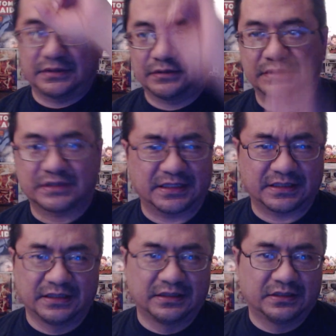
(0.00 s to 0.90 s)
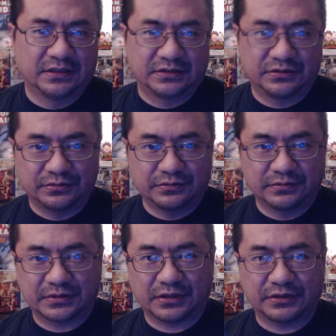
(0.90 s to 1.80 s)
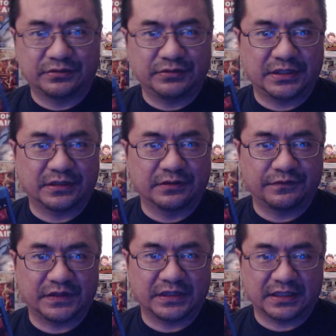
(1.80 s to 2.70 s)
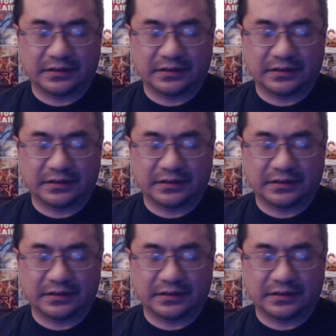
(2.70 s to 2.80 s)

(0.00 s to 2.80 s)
you know, it's like too cartoony and goofy.